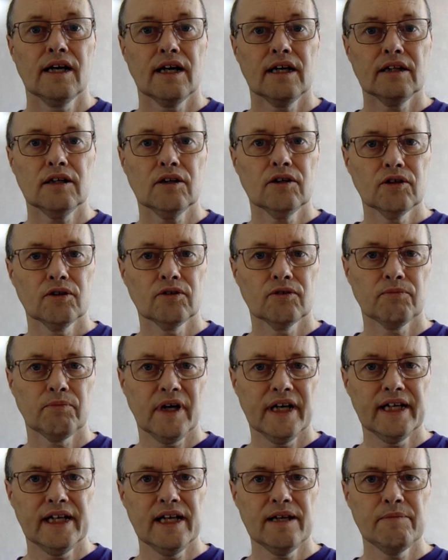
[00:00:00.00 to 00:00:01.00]
Hello,
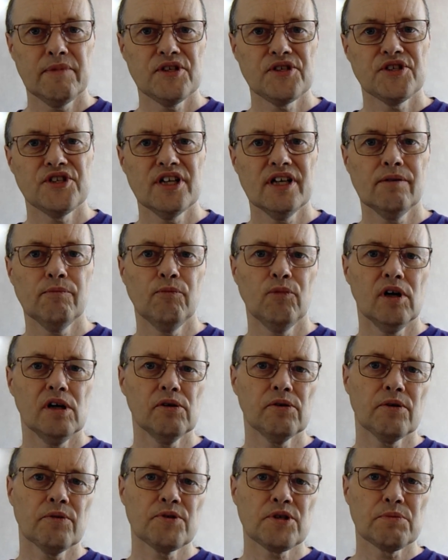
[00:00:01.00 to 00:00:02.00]
my name is Jim.
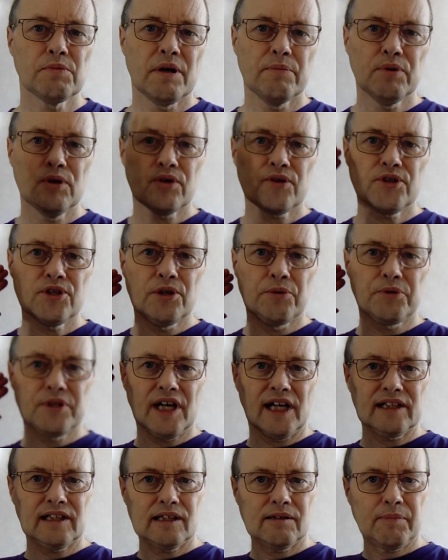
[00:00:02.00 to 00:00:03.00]
Welcome to my booktube
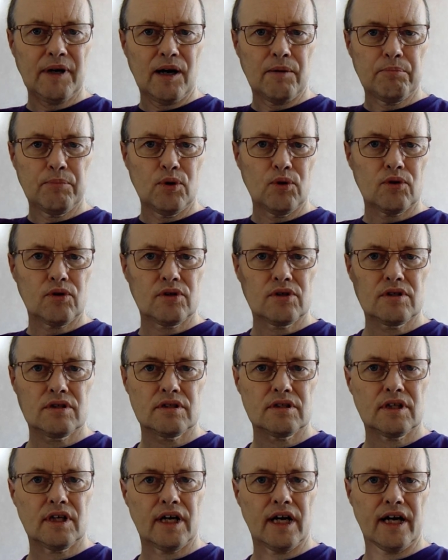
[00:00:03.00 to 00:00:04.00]
channel about
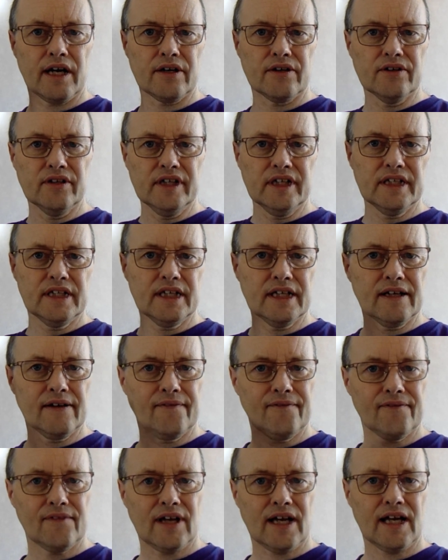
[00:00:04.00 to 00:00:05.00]
books and reading
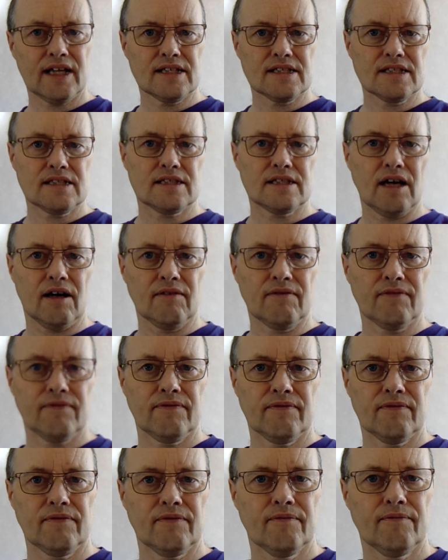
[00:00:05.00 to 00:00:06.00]
and
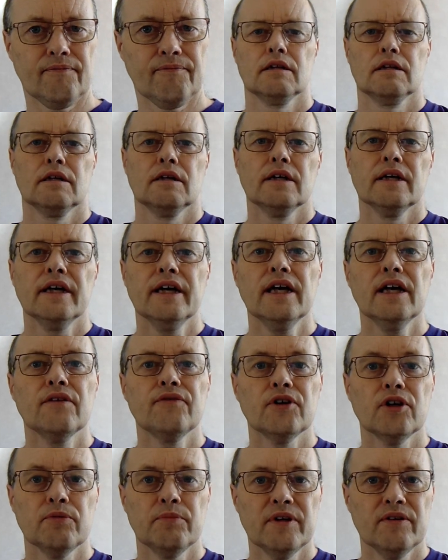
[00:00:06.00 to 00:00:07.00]
stuff.
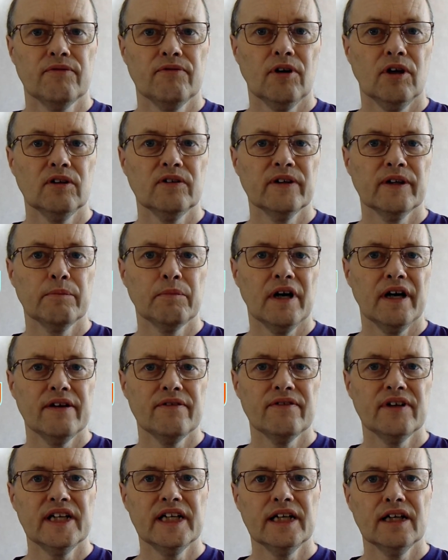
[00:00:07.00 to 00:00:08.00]
If you've been following my
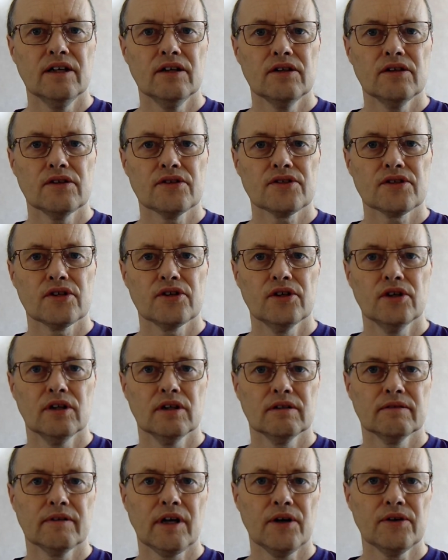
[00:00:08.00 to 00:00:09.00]
videos,
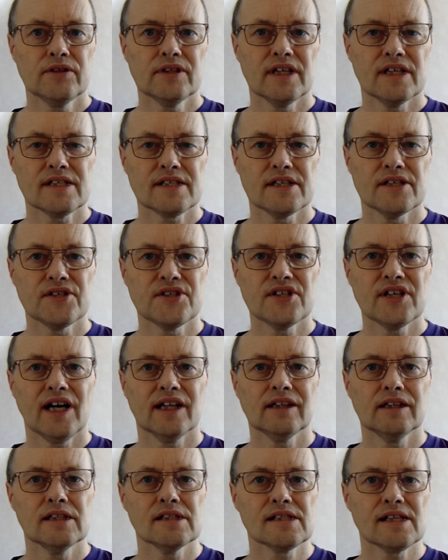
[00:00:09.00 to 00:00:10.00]
you'll notice this
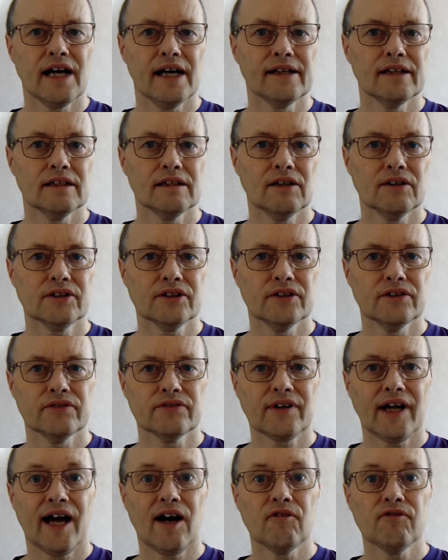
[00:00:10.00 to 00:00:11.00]
channel has had a lot
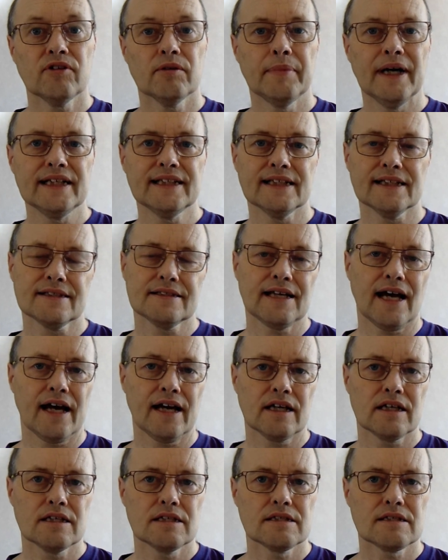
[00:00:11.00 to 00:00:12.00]
of alphabetic
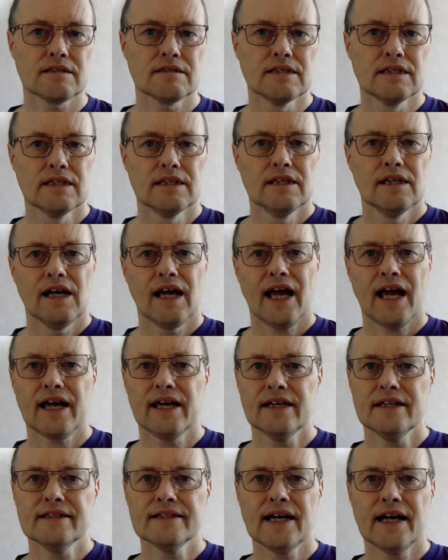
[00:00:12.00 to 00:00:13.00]
tags.
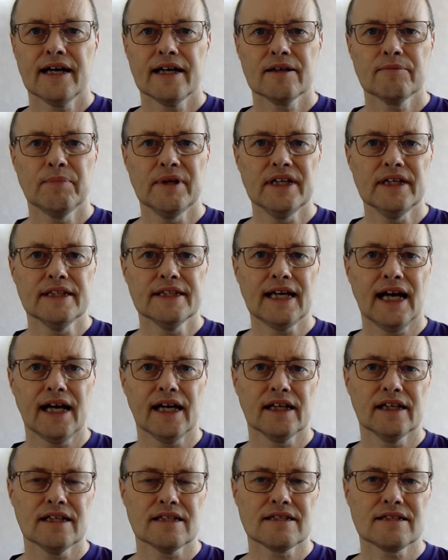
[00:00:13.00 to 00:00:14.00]
A tag, B
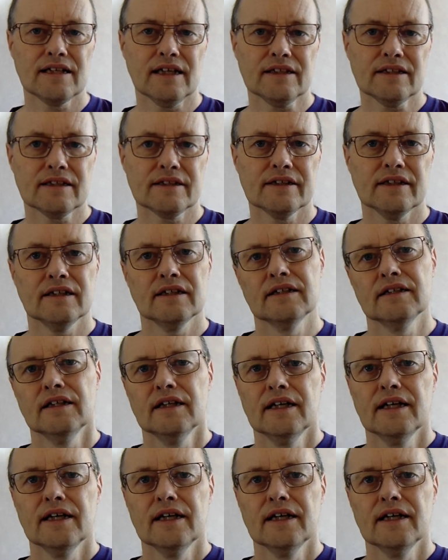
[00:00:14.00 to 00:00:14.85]
tag, etc.